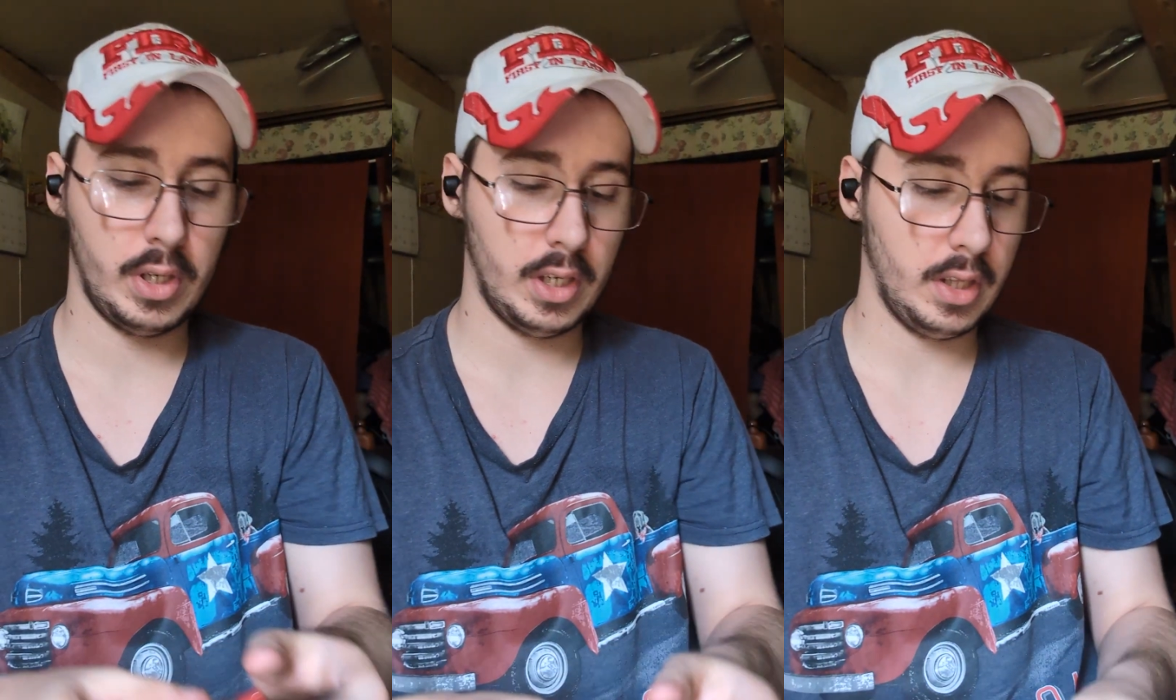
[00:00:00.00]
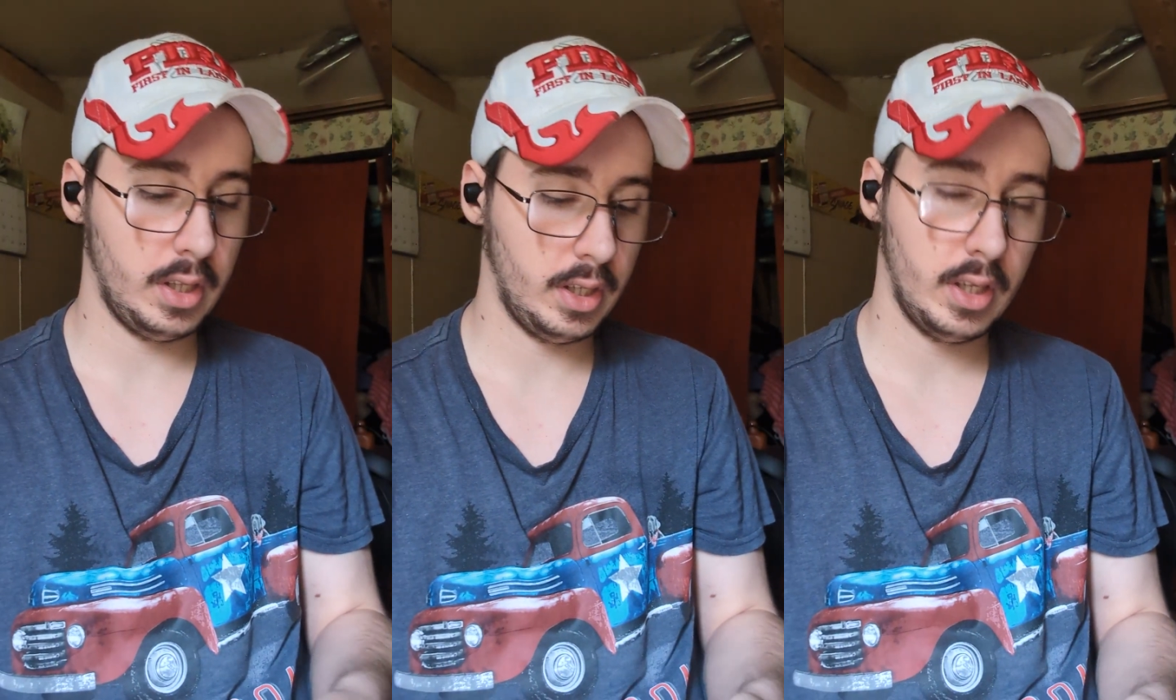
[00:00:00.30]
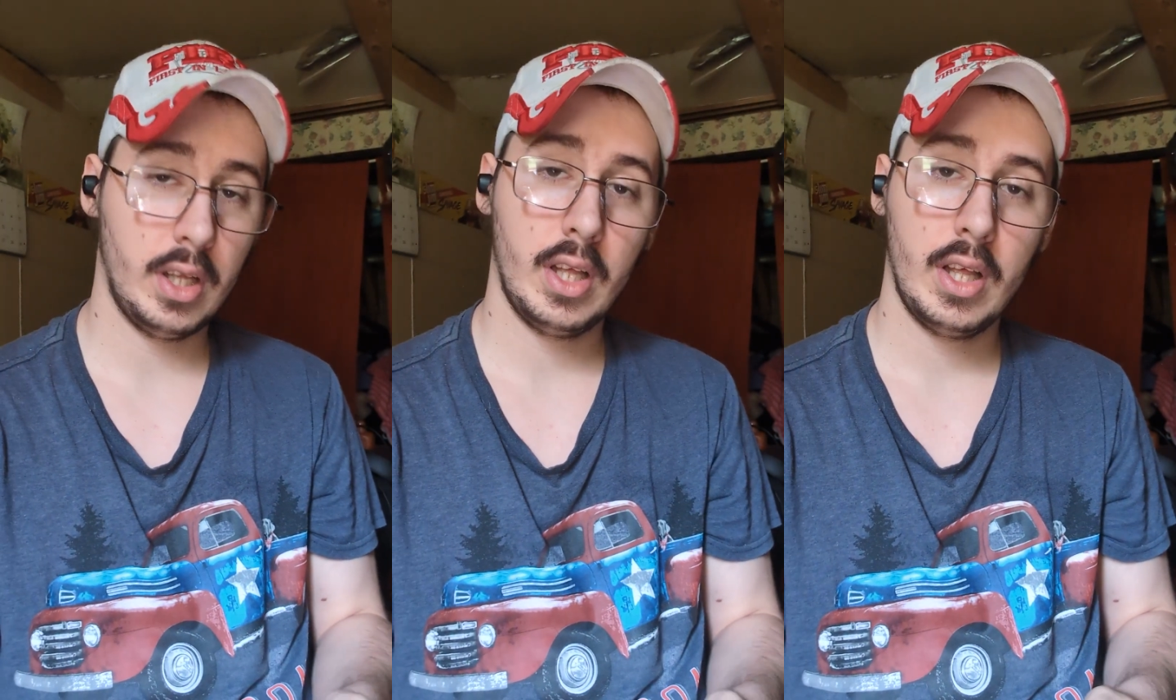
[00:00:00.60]
But
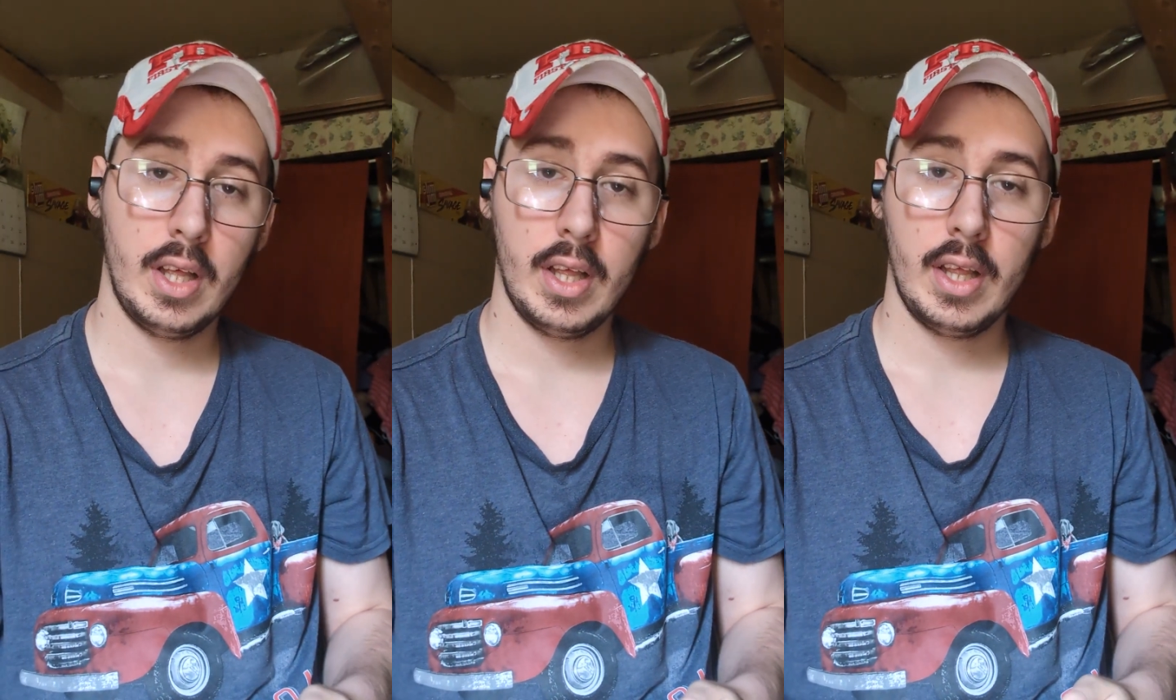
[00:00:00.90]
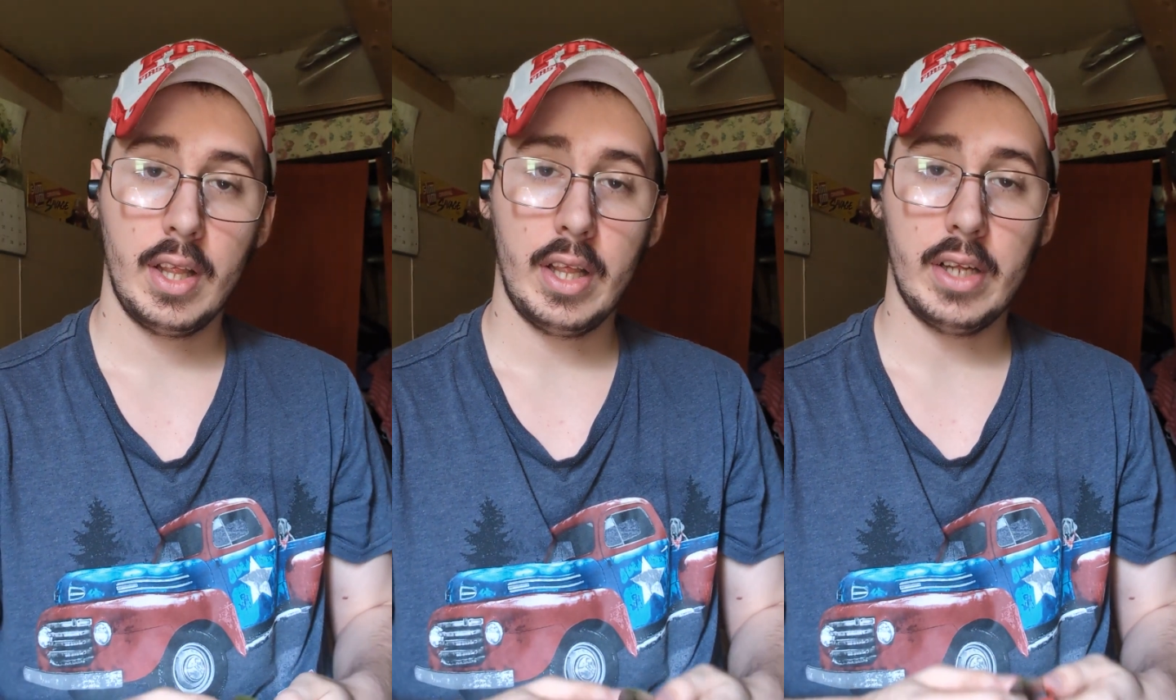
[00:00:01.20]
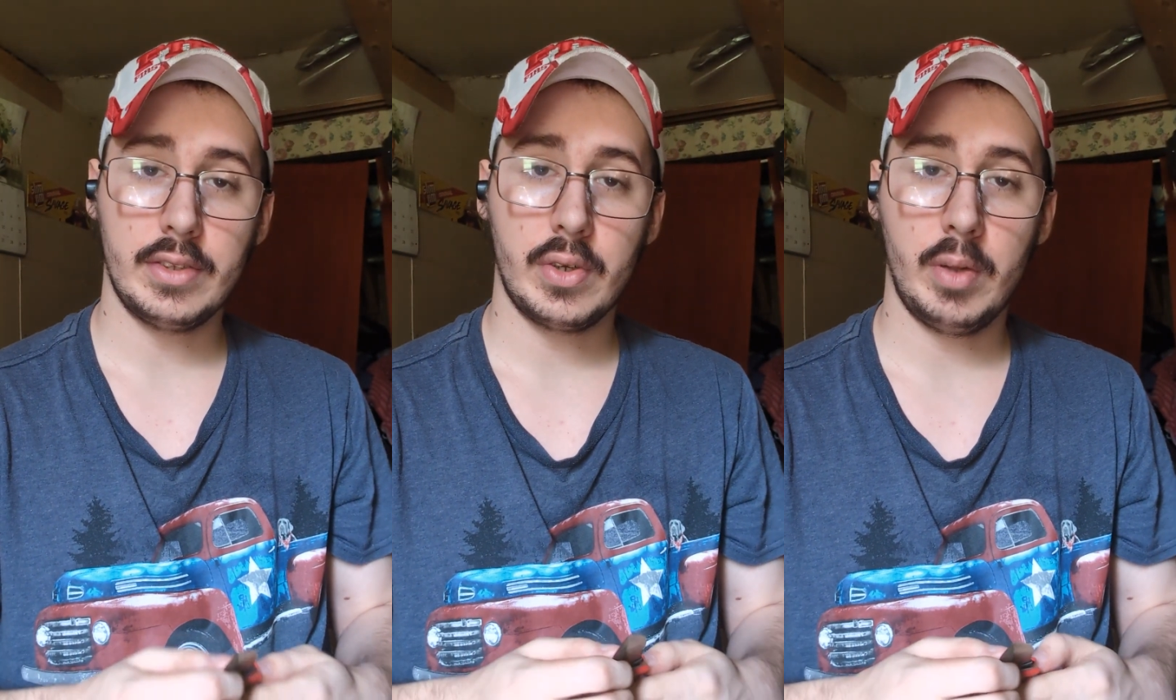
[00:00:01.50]

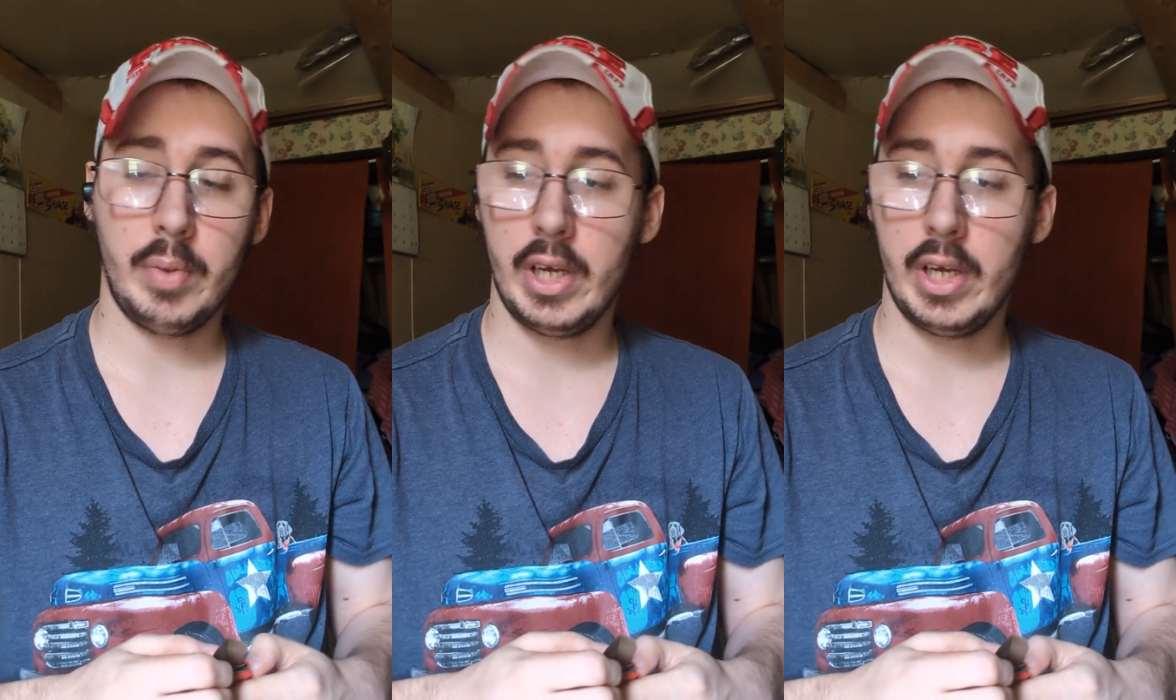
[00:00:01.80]
that's going to